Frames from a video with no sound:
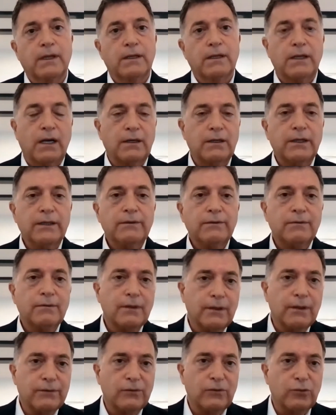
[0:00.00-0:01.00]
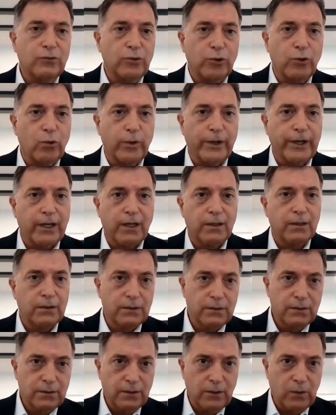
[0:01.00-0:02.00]
Now let's do a quick
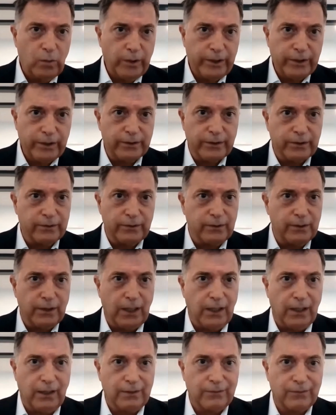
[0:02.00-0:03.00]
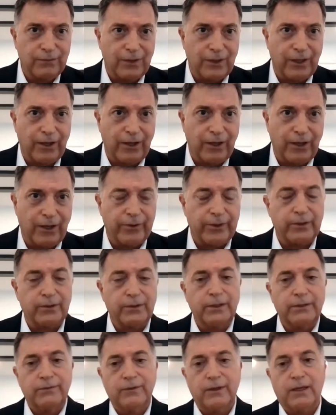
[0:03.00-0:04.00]
little
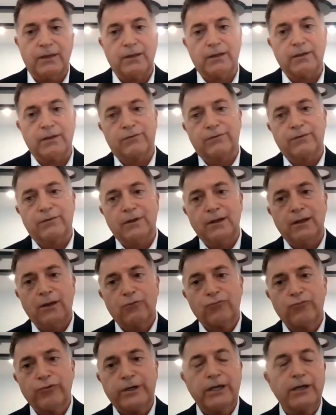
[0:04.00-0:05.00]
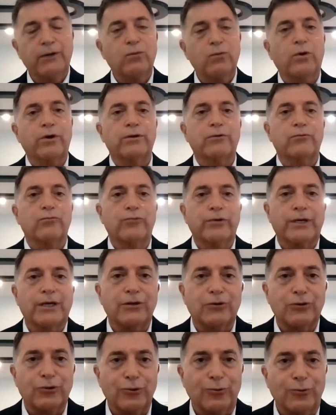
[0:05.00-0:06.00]
scenario. Let's say there's Ricky 1 and
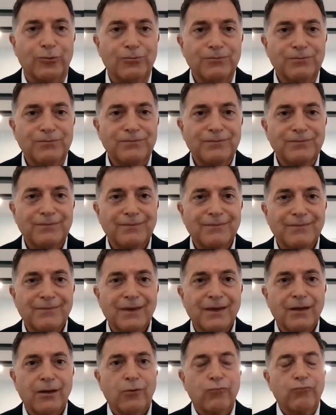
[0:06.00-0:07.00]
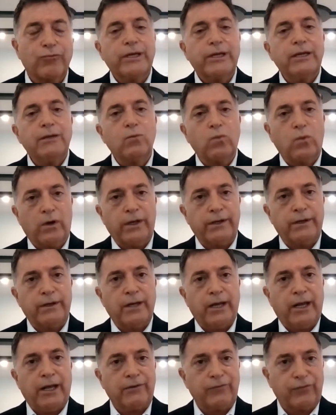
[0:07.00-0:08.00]
Ricky 2. Ricky
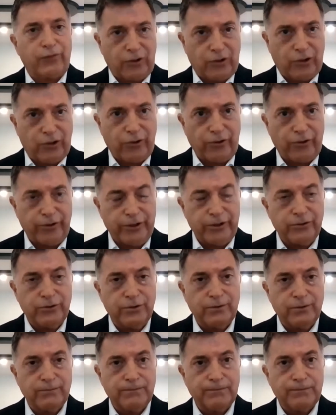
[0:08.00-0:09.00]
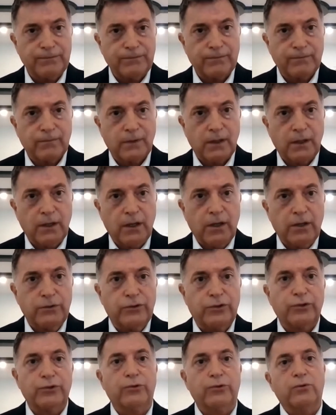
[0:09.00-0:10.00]
1 has the courage
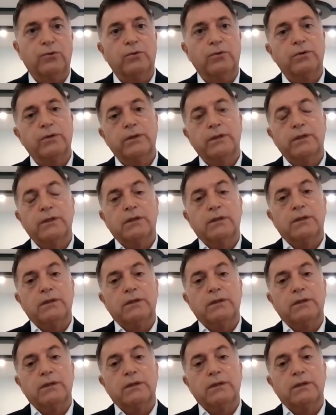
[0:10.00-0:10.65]
to